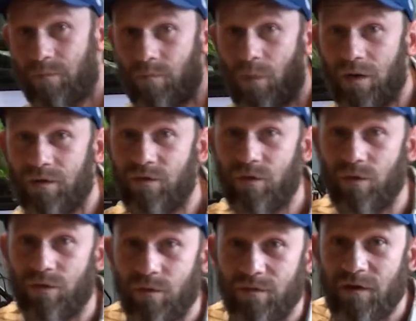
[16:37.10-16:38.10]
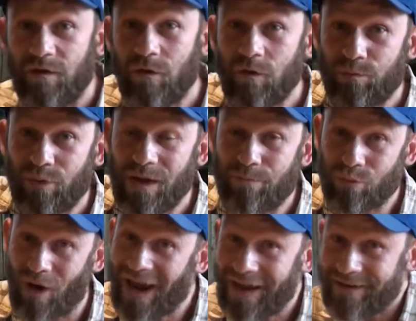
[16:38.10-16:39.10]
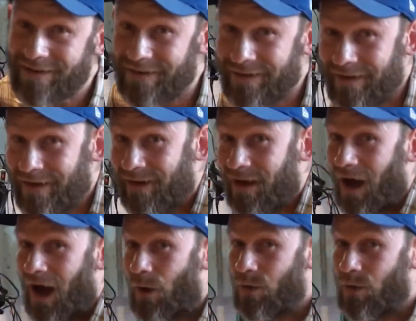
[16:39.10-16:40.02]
1, 2, 3. This looks pretty bright. I